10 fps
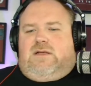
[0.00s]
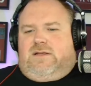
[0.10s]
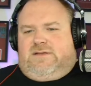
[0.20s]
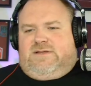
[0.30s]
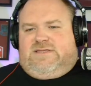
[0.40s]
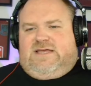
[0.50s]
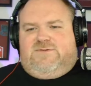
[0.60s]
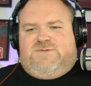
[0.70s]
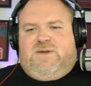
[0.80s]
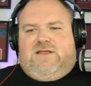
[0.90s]
Declan
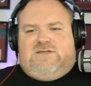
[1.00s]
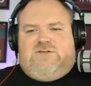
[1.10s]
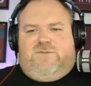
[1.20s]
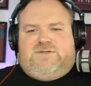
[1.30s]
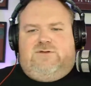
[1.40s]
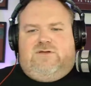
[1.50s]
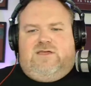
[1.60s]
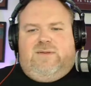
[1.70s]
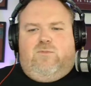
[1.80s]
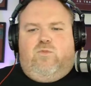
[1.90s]
was better last night, but still
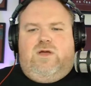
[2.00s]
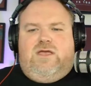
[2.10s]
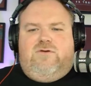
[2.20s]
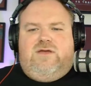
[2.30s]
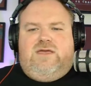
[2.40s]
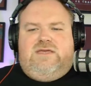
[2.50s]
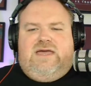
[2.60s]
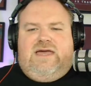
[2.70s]
looking a bit weary.